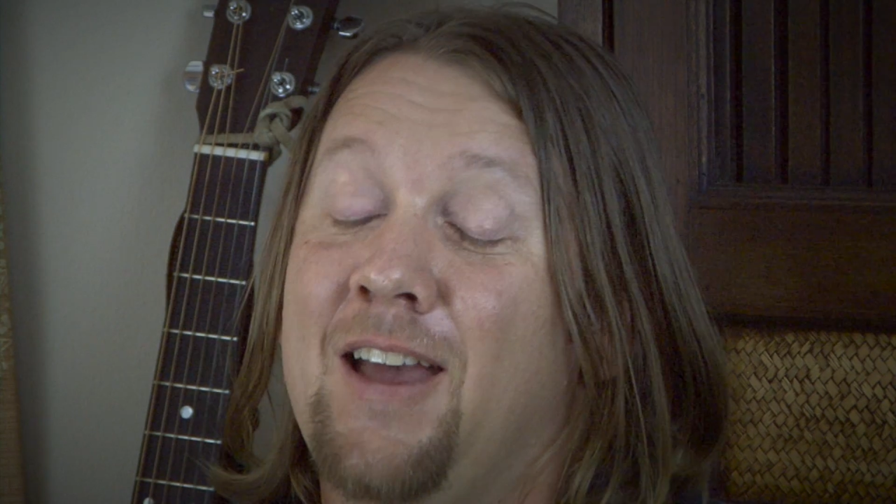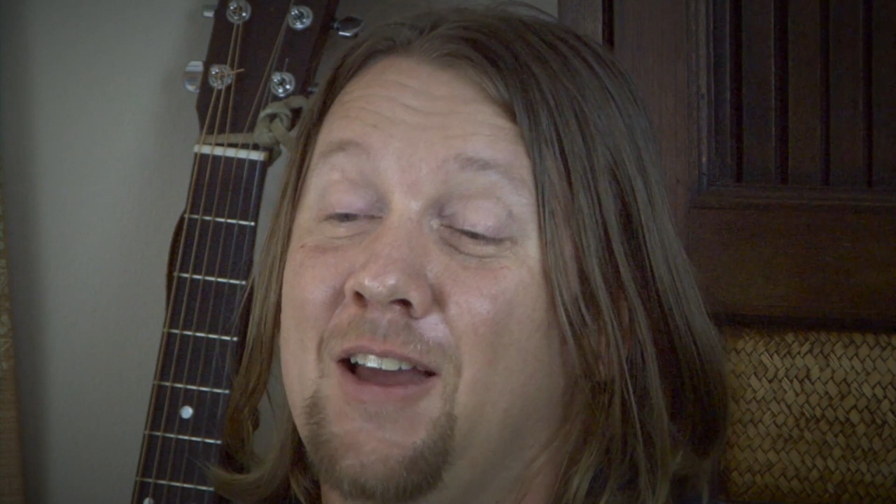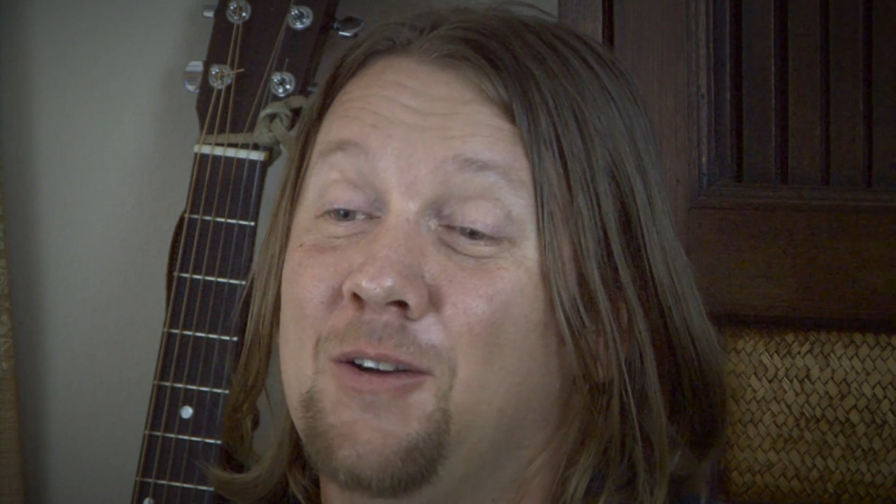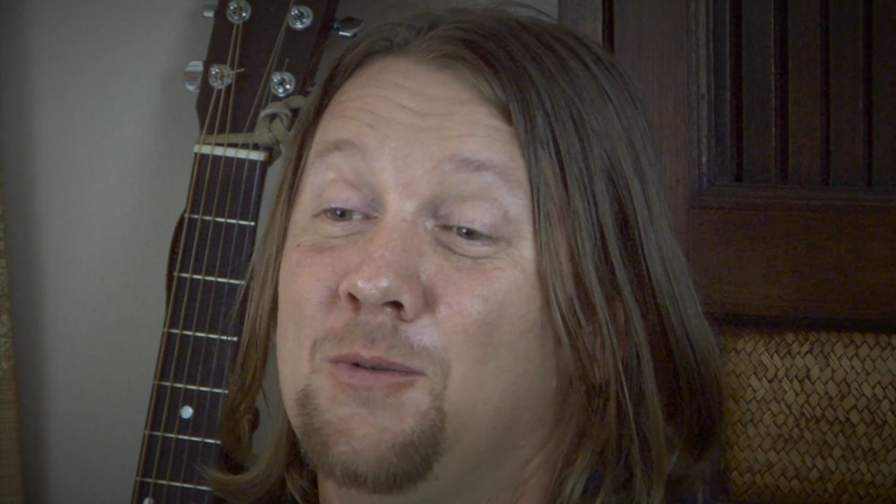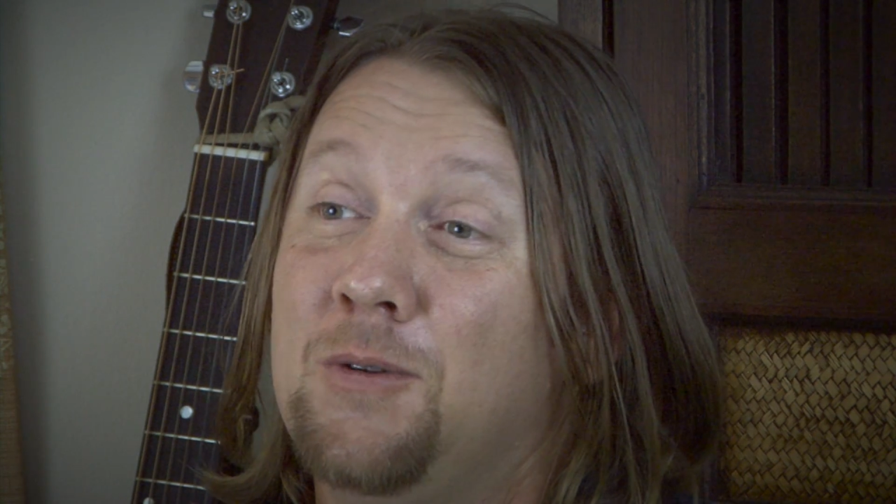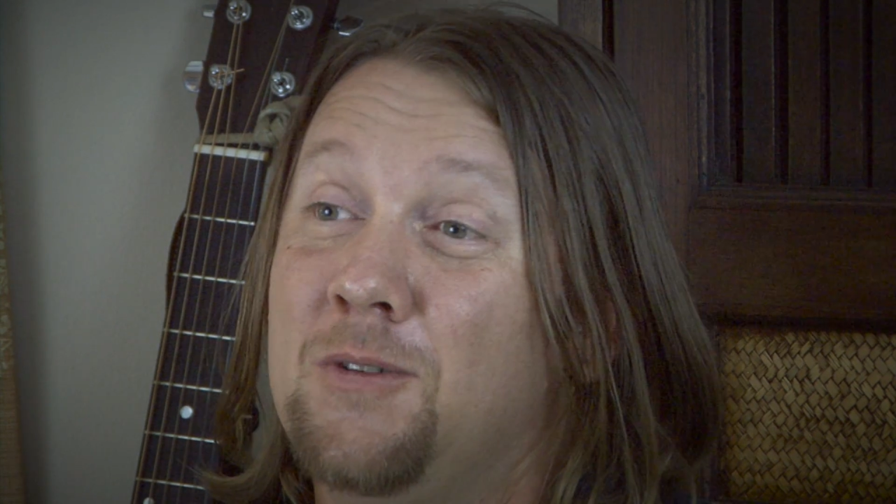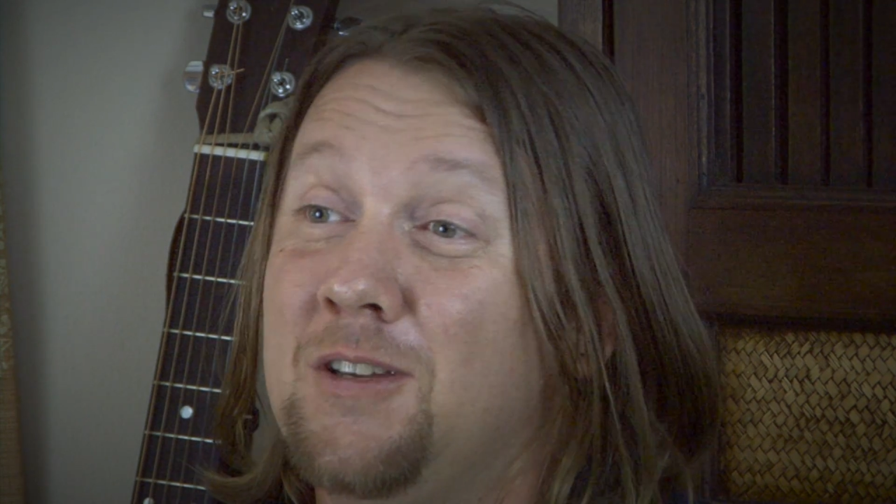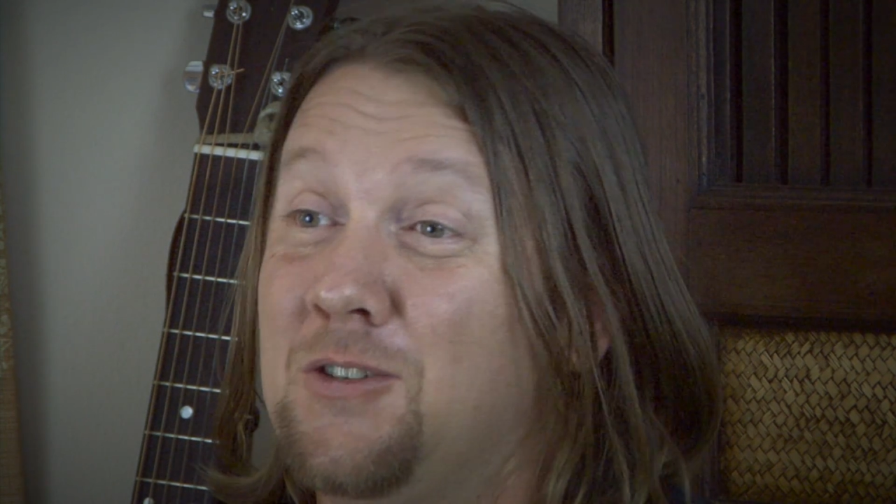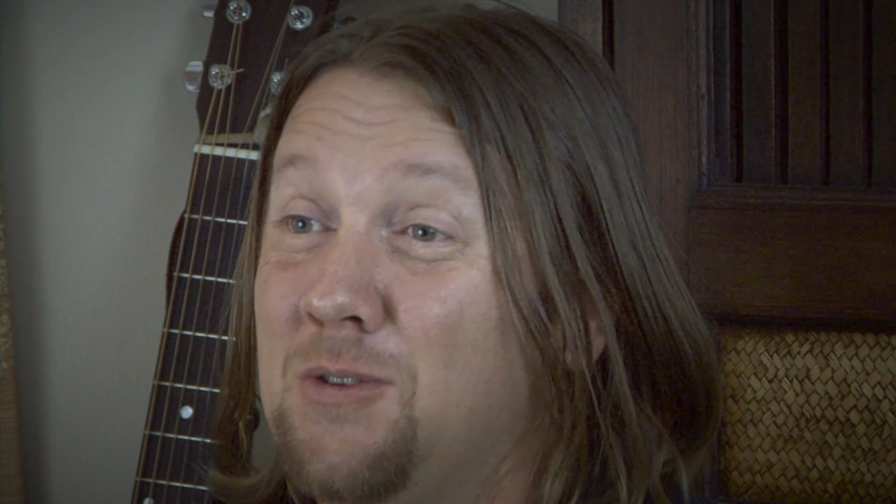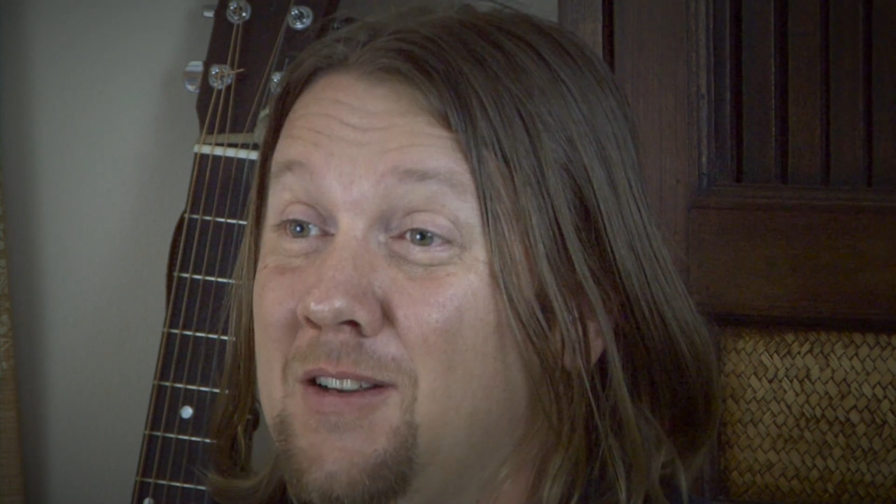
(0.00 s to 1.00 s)
And we
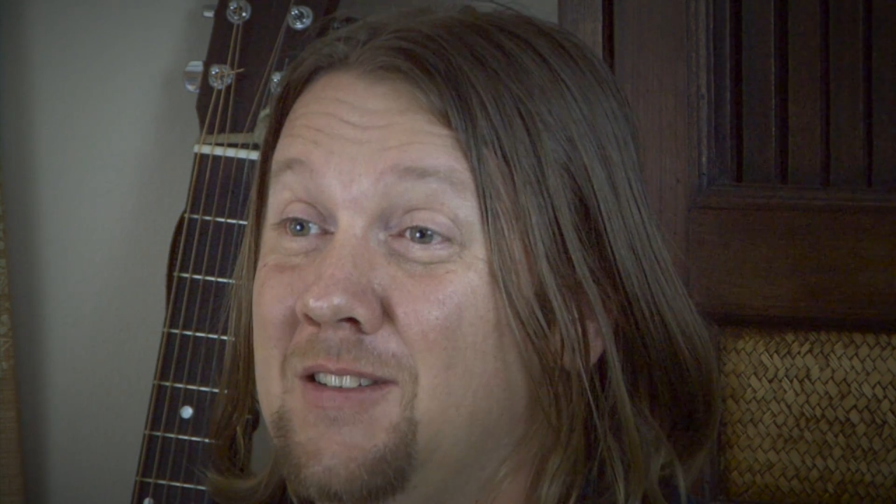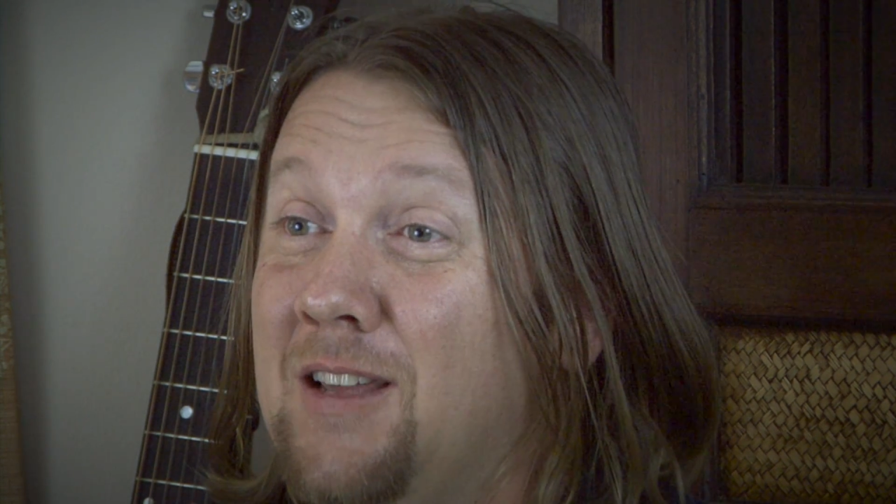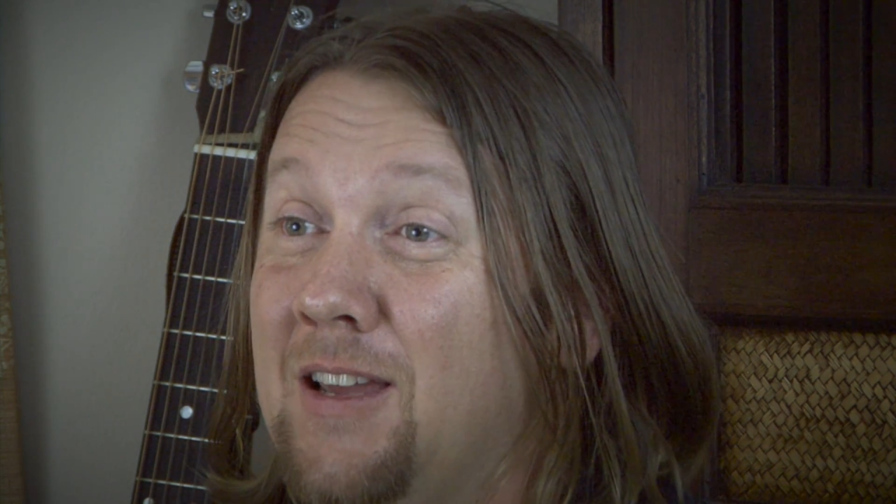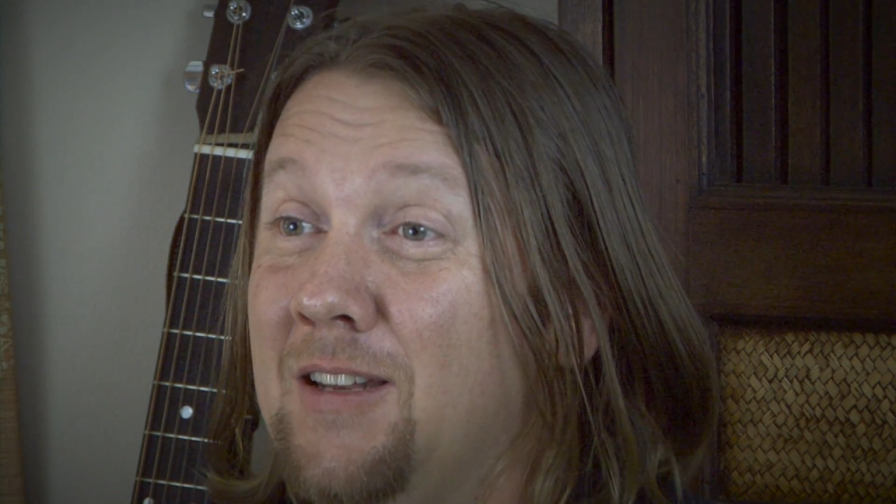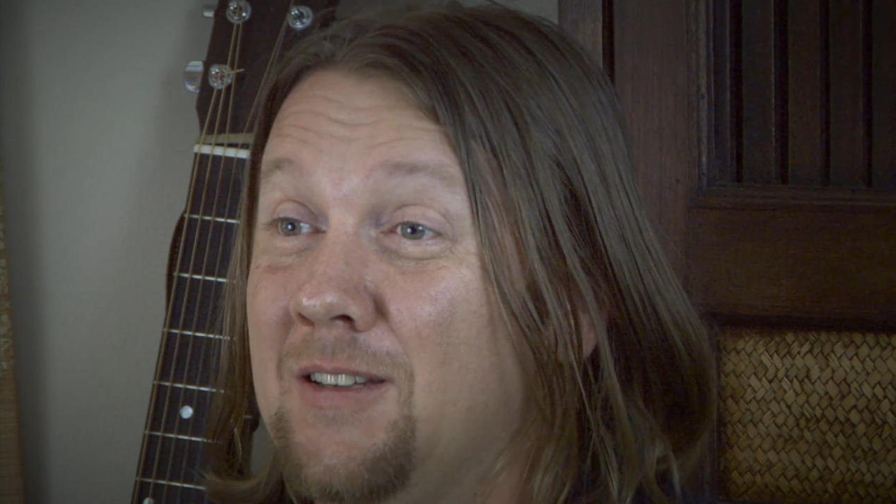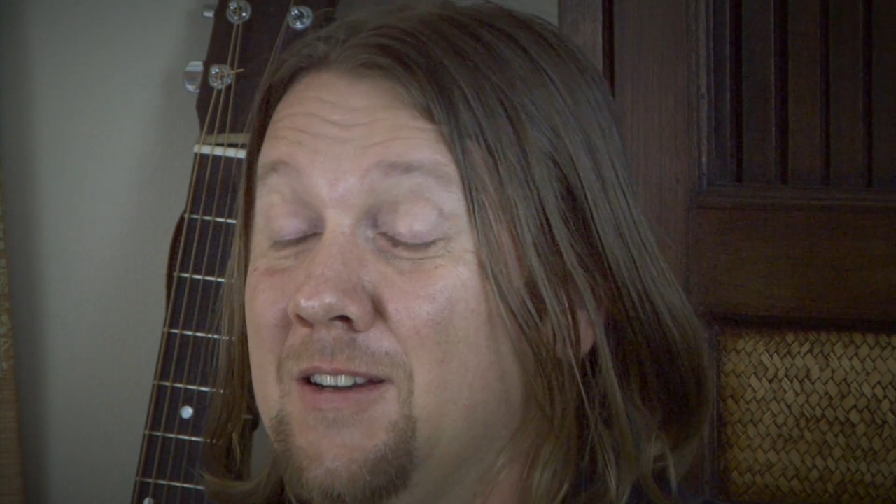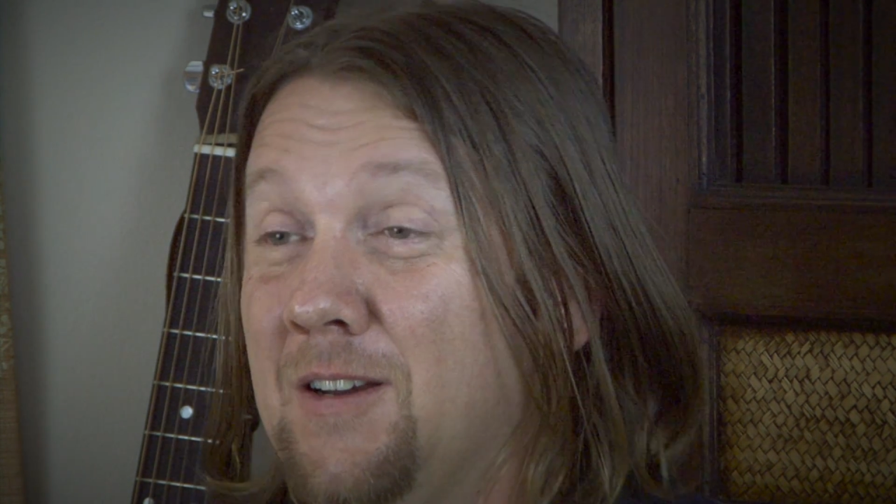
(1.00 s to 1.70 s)
really trust that